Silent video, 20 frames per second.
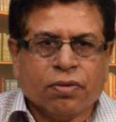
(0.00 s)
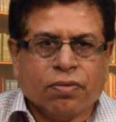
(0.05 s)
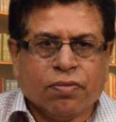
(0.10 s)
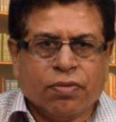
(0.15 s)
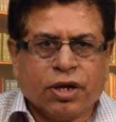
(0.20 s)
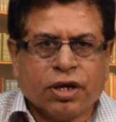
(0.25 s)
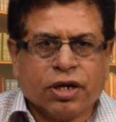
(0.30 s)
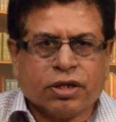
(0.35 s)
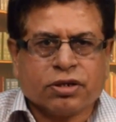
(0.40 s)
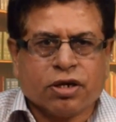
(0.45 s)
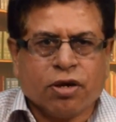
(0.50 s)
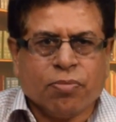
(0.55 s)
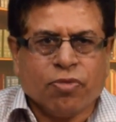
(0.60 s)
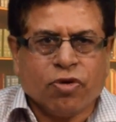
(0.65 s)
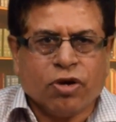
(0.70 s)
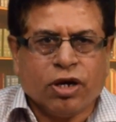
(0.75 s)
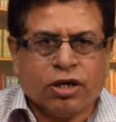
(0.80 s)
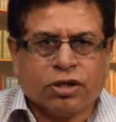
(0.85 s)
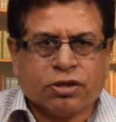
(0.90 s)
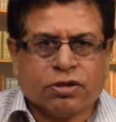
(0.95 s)
Various
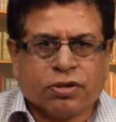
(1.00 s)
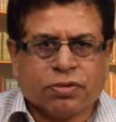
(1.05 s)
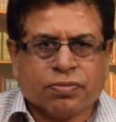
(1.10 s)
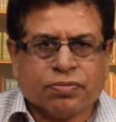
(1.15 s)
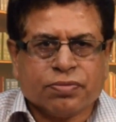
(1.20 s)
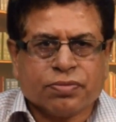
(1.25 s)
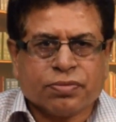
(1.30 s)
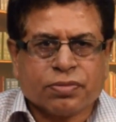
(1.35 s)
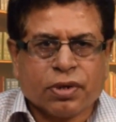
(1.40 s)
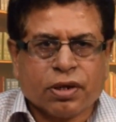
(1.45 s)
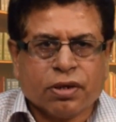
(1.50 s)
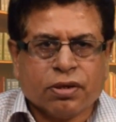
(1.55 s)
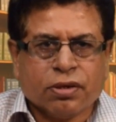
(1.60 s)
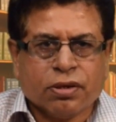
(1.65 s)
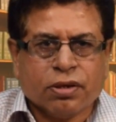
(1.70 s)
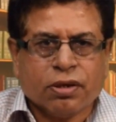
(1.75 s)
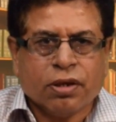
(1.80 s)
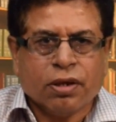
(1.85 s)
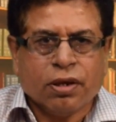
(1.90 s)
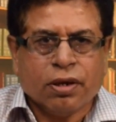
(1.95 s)
components.
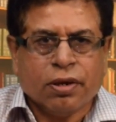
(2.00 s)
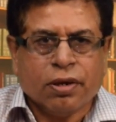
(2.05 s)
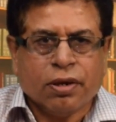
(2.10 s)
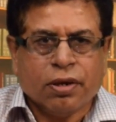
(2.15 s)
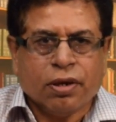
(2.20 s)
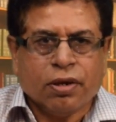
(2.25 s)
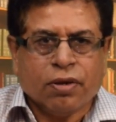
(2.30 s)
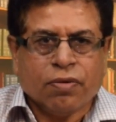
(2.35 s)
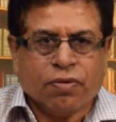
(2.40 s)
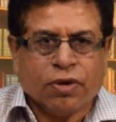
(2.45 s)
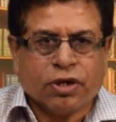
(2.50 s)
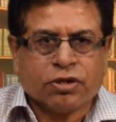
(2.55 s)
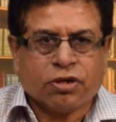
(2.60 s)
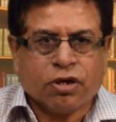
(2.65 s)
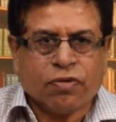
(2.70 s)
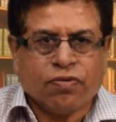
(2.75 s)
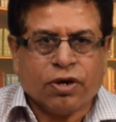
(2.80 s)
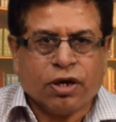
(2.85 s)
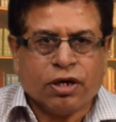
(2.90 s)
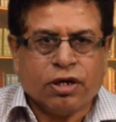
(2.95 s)
First
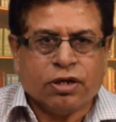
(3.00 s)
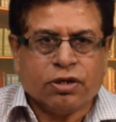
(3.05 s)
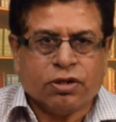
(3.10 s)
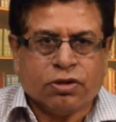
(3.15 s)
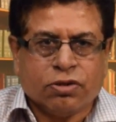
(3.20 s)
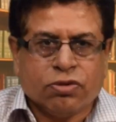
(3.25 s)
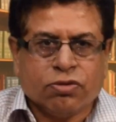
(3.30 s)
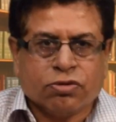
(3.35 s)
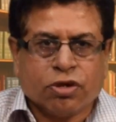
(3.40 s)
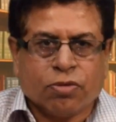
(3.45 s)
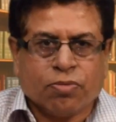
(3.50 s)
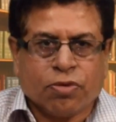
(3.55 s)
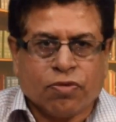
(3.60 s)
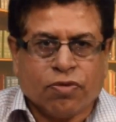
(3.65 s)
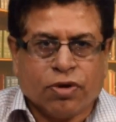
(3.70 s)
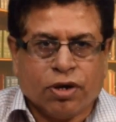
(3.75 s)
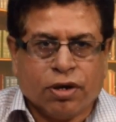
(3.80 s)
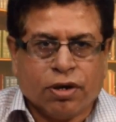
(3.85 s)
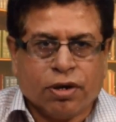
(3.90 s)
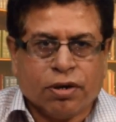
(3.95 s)
of all, it user
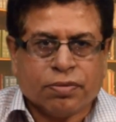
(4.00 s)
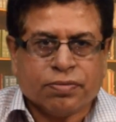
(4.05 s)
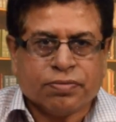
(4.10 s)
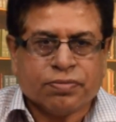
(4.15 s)
profile.